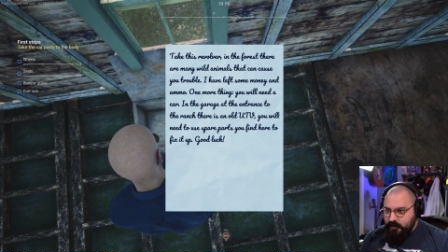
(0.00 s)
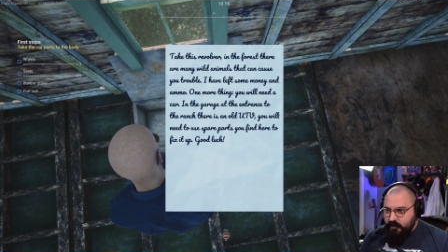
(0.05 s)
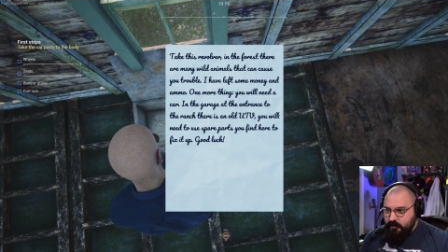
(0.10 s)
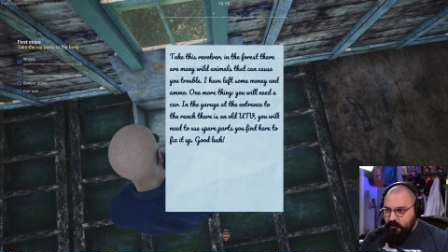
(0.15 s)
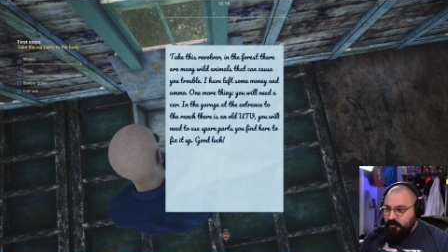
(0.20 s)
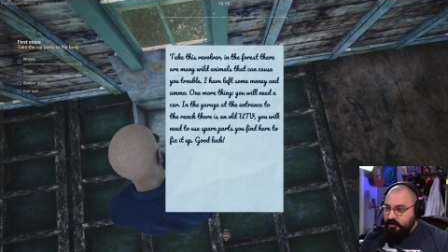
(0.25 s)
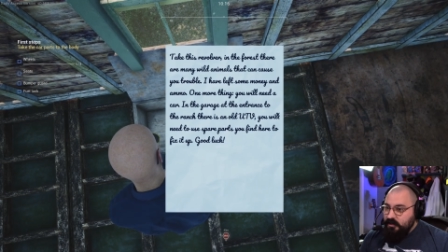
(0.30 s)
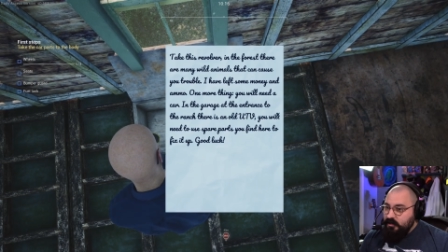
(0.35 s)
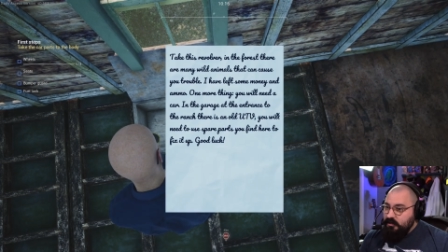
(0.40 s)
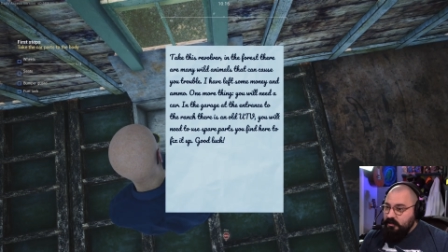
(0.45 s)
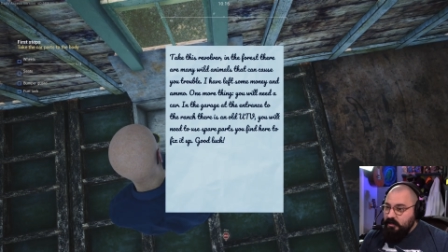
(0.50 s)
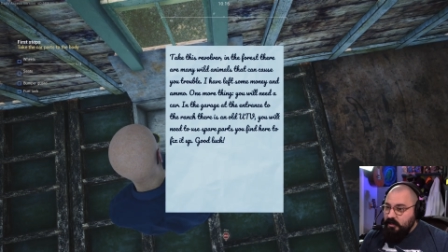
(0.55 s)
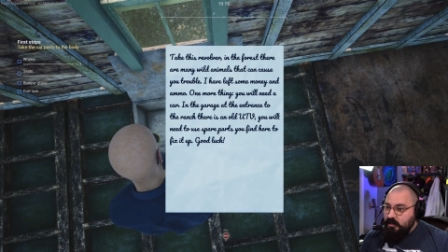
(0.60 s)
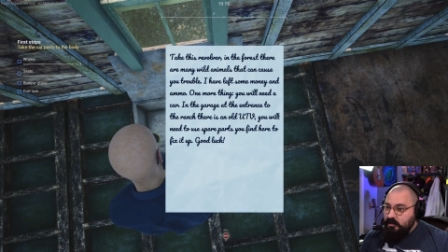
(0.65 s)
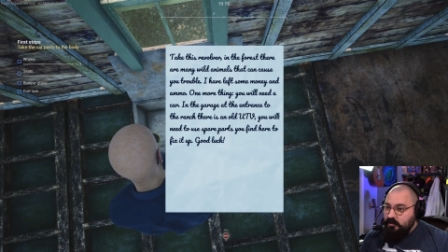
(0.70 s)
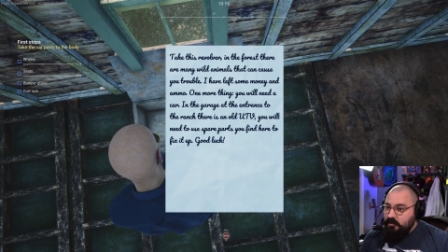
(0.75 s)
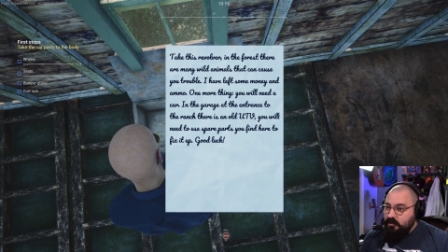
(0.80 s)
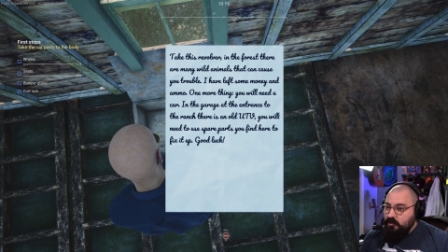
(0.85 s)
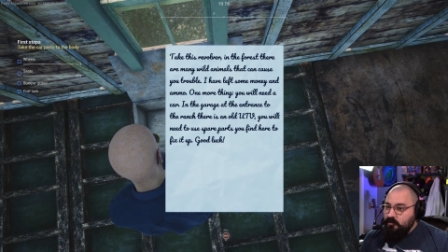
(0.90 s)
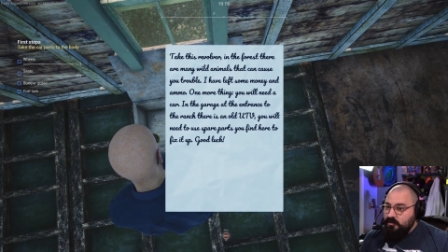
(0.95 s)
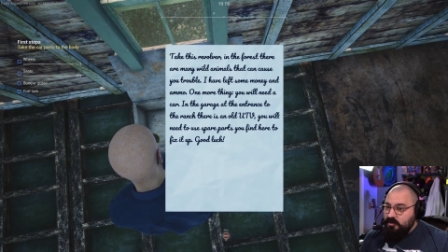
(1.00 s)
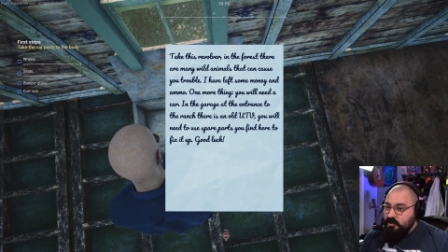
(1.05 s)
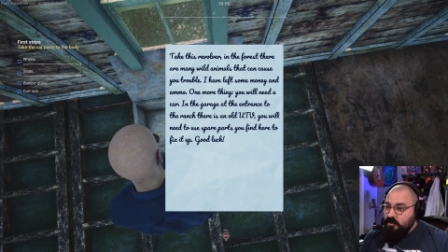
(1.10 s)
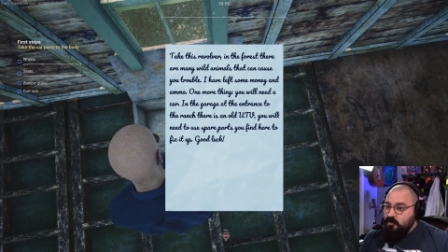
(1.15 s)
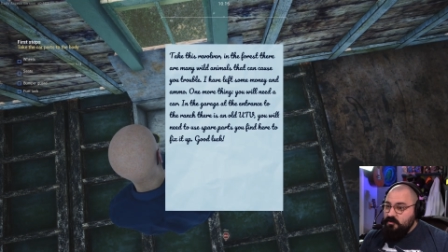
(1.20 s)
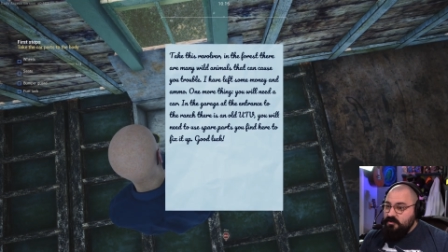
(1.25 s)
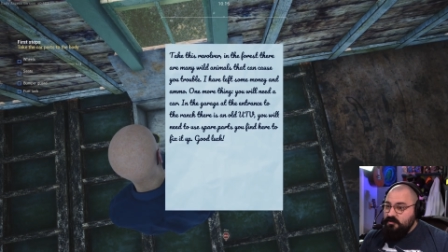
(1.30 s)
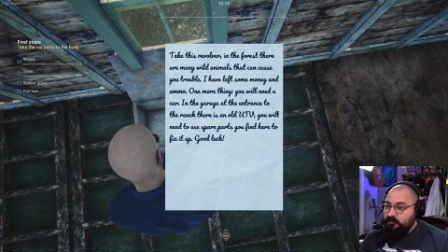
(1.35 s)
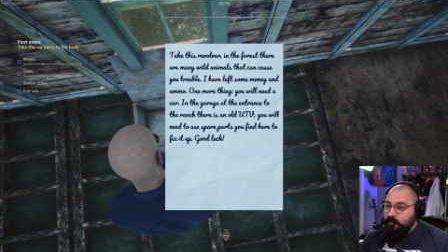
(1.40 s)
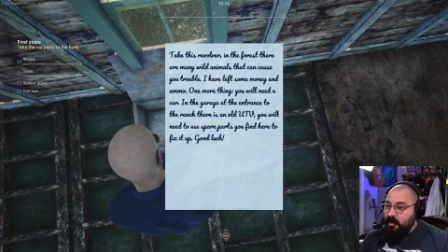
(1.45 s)
You'll need to
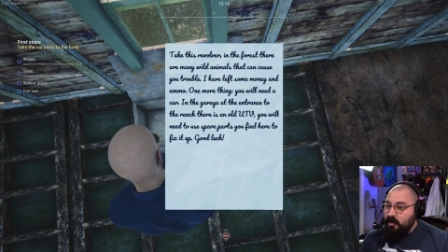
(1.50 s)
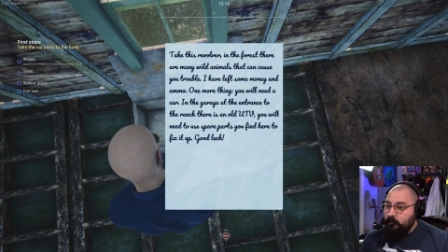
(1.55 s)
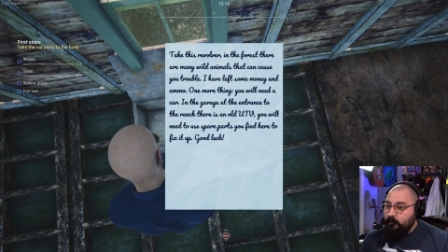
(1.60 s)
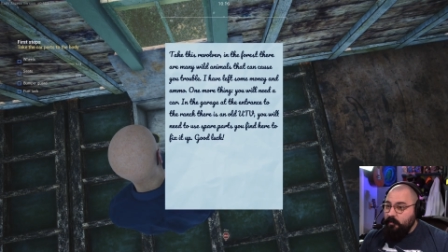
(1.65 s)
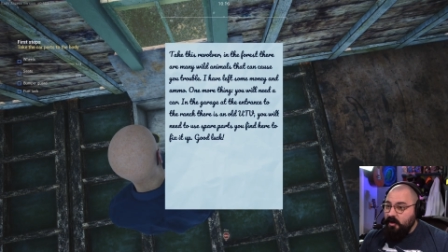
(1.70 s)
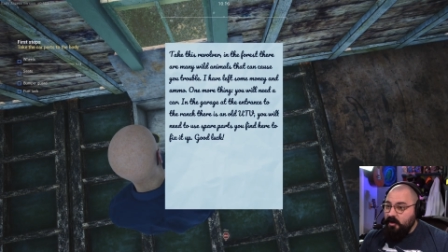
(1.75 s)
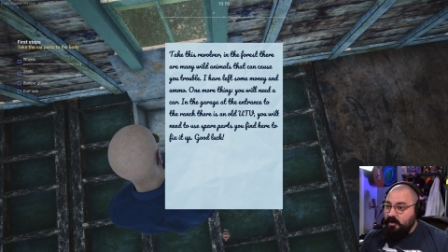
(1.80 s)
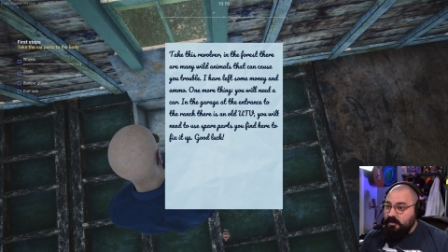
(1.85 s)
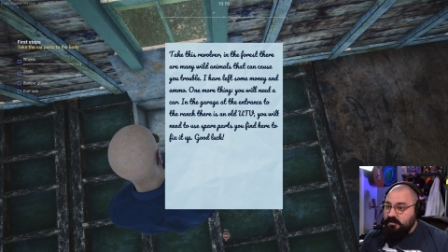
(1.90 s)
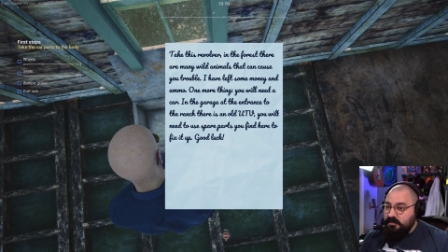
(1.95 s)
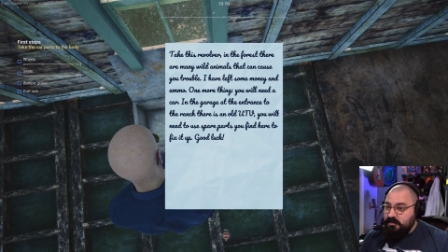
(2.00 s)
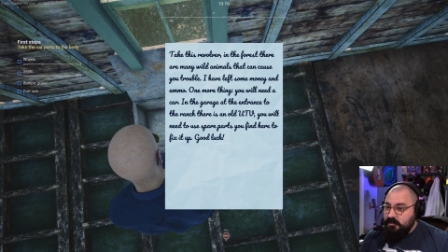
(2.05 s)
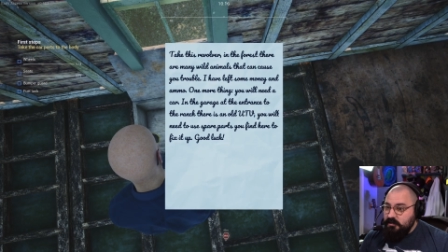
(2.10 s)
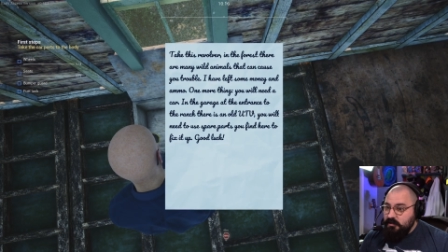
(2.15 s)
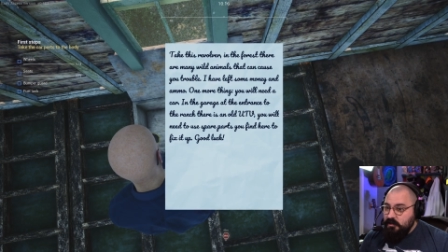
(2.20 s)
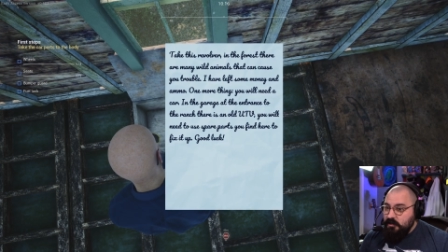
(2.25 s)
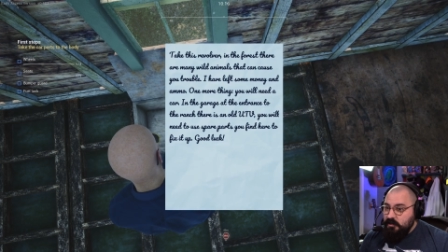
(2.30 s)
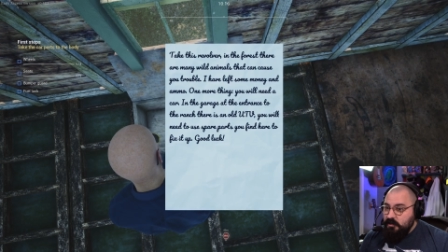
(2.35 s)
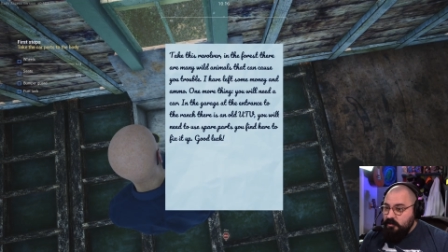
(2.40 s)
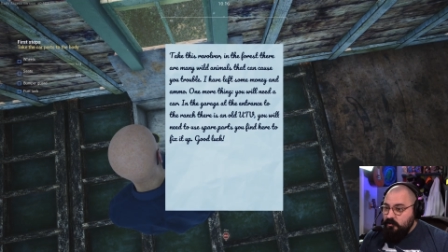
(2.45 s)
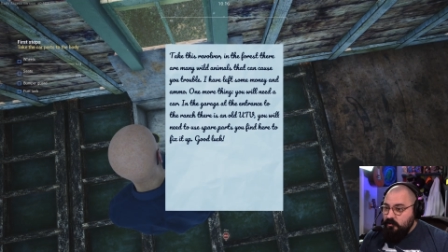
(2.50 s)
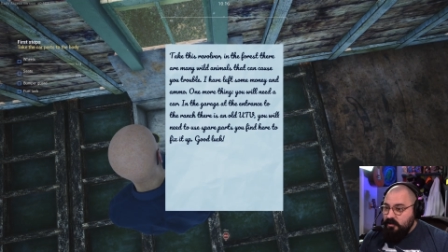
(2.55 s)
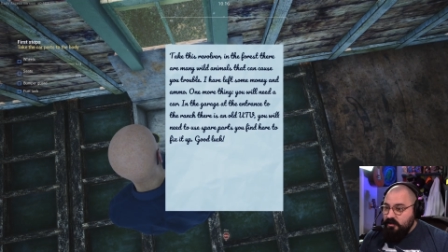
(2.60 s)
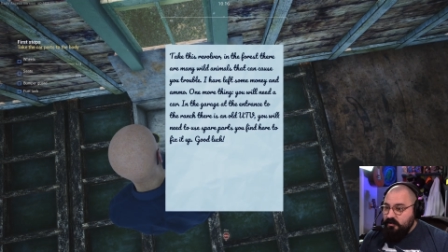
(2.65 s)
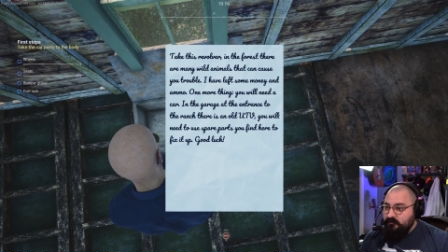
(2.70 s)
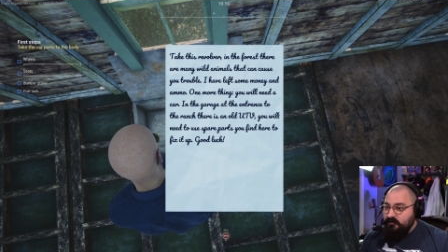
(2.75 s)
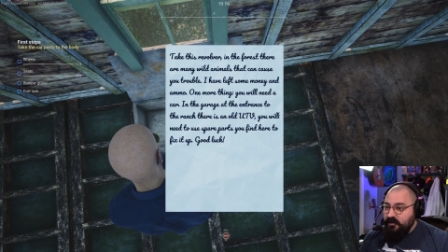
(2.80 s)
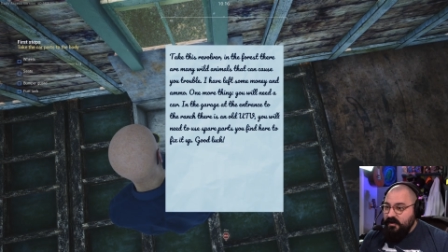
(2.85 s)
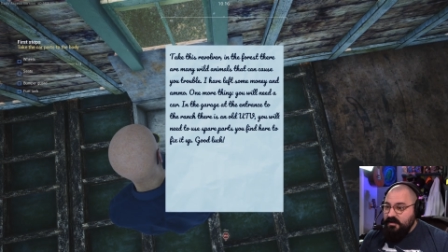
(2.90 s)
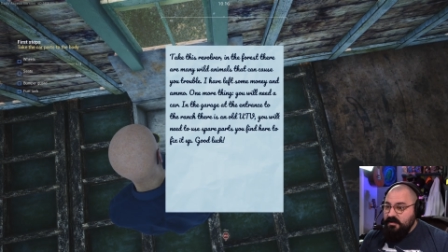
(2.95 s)
use spare parts you
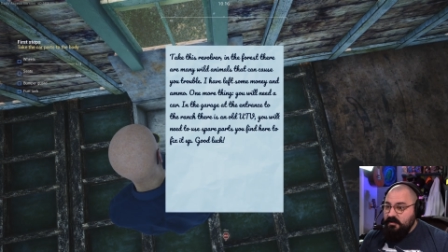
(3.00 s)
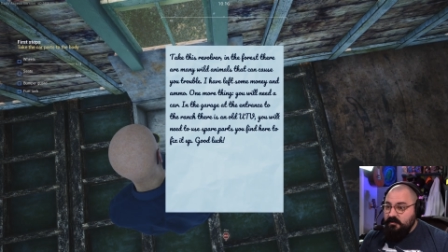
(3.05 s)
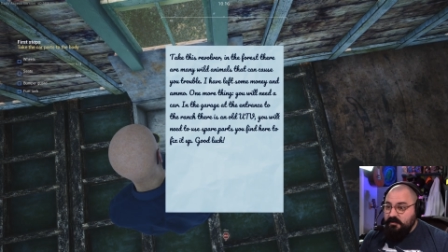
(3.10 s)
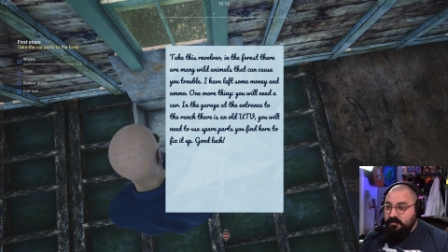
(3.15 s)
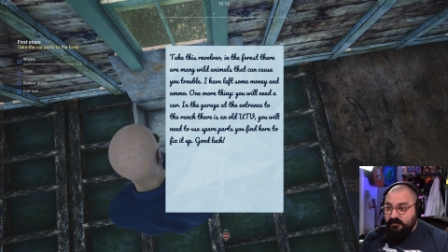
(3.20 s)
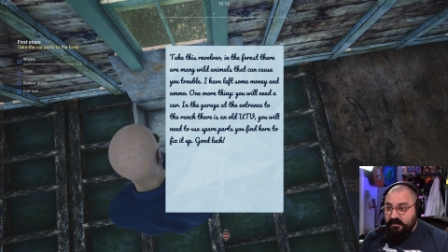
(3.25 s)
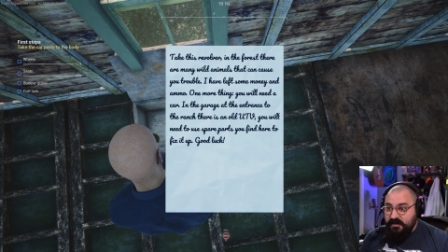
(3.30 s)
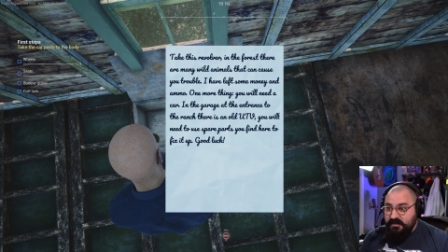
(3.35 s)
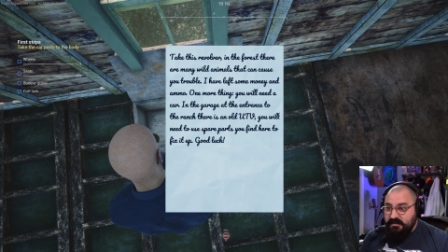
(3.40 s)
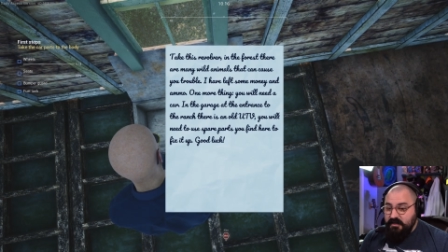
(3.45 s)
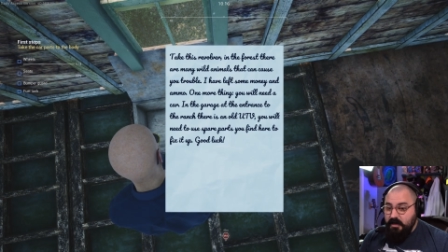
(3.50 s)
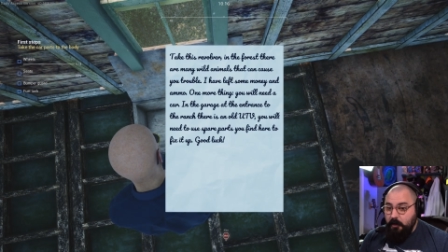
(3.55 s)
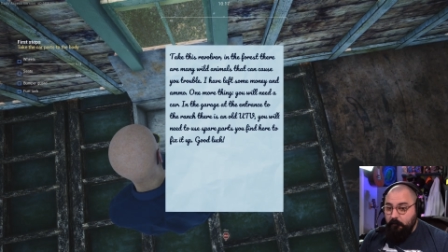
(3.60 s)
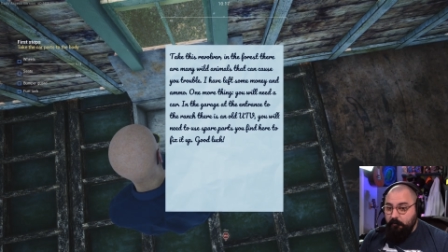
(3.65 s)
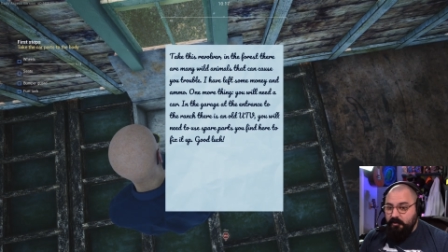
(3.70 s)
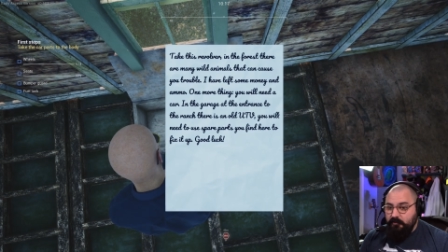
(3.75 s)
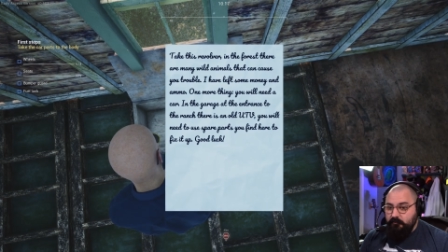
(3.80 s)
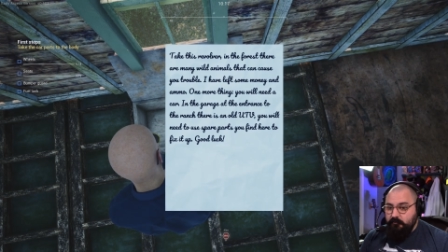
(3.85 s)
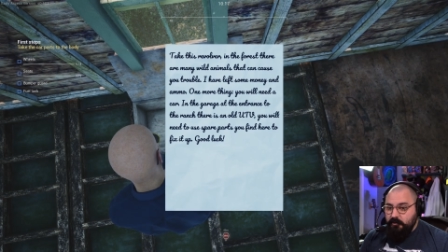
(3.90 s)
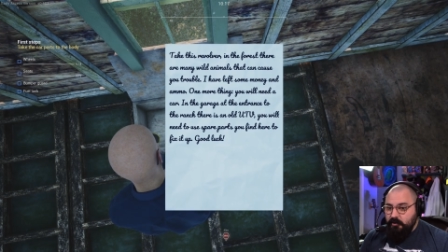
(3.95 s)
can find here to fix it up.